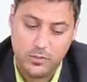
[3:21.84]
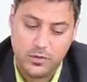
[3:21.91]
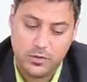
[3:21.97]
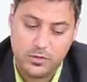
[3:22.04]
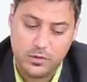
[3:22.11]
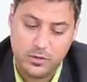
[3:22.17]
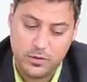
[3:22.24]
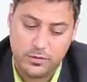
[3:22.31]

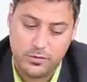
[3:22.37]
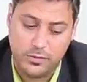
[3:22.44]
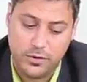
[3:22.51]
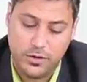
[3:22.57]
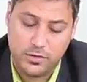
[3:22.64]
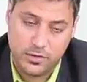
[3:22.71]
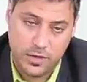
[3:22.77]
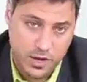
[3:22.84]
means 3
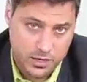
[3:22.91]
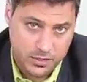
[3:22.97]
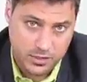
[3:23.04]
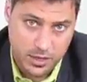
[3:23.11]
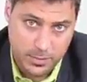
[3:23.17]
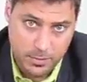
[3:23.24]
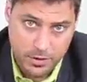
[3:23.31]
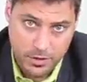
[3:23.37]
is the highest
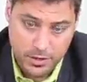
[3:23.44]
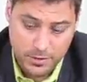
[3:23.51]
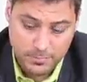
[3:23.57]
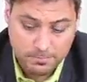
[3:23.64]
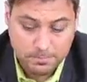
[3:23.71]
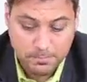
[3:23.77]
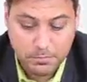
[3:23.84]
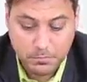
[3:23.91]
number here.
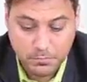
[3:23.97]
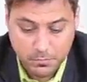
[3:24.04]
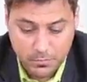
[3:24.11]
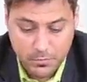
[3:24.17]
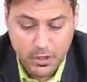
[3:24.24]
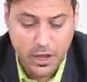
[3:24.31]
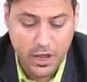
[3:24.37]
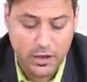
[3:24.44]

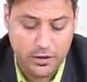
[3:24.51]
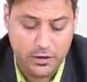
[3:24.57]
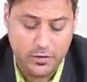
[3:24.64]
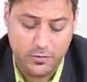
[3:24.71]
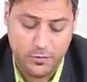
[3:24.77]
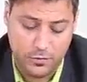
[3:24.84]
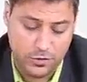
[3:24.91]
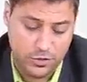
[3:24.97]
And it's
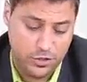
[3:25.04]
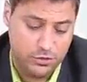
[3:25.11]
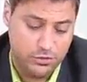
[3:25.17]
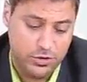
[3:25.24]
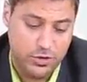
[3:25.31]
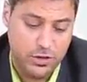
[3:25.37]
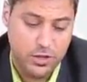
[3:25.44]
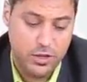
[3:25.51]
for
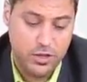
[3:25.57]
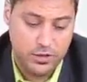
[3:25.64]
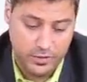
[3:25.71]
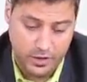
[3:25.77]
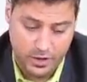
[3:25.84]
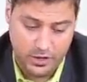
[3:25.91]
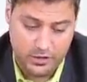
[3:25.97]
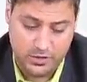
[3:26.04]
children,
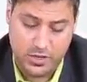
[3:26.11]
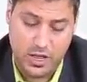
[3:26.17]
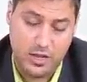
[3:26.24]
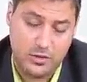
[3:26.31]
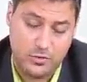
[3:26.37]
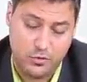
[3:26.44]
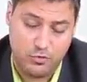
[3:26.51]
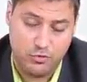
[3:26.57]
they can
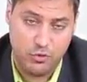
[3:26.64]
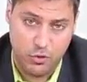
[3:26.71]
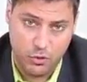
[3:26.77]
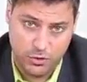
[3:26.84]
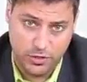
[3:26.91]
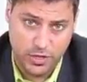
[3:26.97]
start to roll the